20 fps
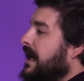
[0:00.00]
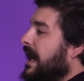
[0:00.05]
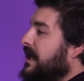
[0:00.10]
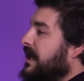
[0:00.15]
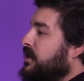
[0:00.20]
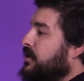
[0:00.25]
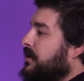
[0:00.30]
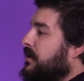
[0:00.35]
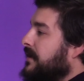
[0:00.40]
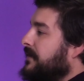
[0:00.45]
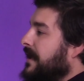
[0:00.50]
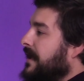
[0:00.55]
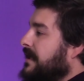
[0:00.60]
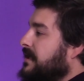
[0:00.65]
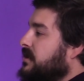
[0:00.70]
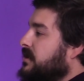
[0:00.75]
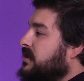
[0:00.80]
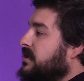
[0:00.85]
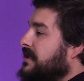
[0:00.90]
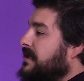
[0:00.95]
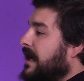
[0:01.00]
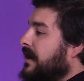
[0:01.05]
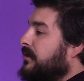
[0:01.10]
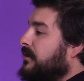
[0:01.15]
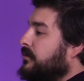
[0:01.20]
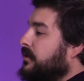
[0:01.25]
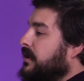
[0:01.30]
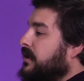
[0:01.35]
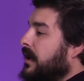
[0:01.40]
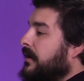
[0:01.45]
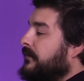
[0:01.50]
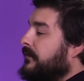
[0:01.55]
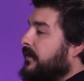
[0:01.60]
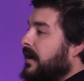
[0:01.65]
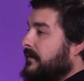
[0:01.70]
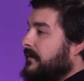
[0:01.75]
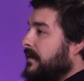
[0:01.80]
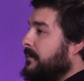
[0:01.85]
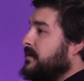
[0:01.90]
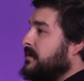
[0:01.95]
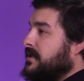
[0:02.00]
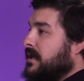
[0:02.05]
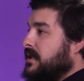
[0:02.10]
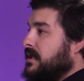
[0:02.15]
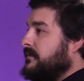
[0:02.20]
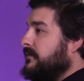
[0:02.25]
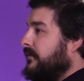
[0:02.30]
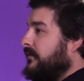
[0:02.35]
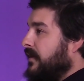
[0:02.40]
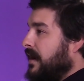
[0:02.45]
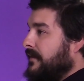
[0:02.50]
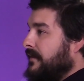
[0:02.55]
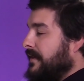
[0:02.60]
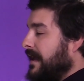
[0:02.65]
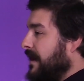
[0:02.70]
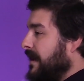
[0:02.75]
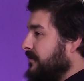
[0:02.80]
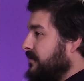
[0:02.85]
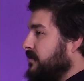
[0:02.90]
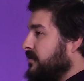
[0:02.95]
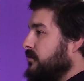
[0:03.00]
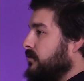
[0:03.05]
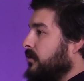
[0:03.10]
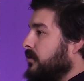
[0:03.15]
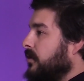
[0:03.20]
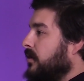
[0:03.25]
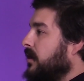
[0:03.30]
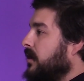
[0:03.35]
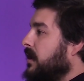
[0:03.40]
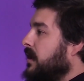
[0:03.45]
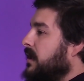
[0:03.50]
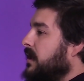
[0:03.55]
and you could then sell, 5 episodes for 5,000, or